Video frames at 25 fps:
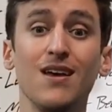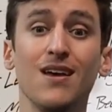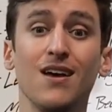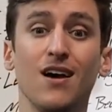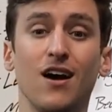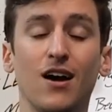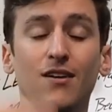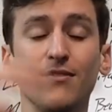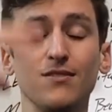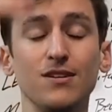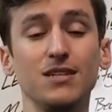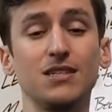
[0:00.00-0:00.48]

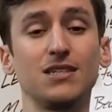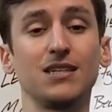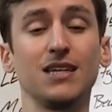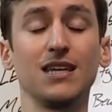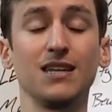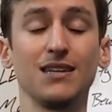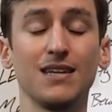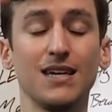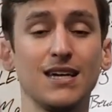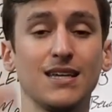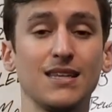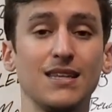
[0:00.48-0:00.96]
obviously
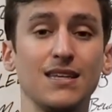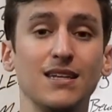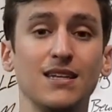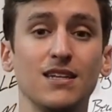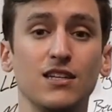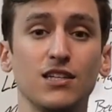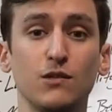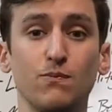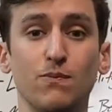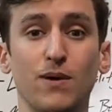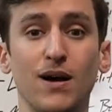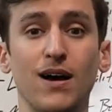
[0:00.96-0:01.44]
lengthening
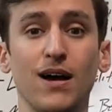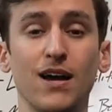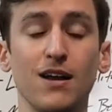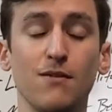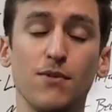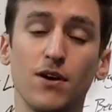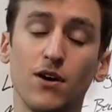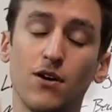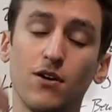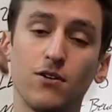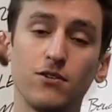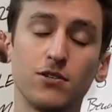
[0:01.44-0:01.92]
the spine,
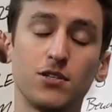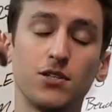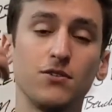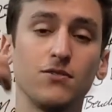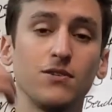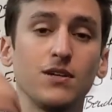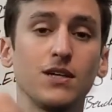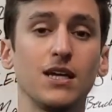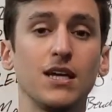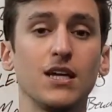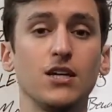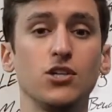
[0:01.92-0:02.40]
but also
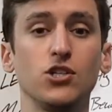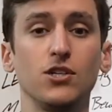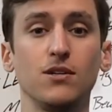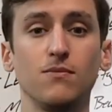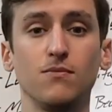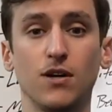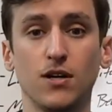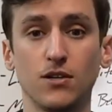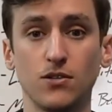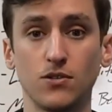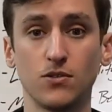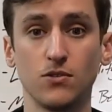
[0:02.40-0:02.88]
engaging
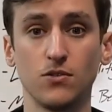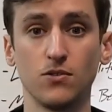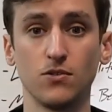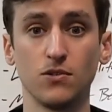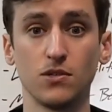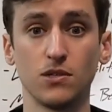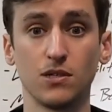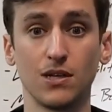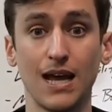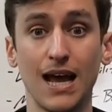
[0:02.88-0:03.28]
muscles